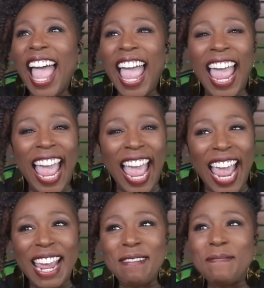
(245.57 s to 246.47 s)

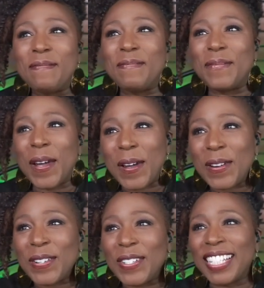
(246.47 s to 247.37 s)
Hey,
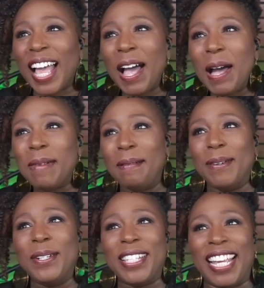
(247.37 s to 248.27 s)
Booze. Oh, my
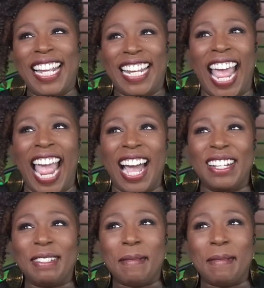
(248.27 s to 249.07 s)
booze are in the house.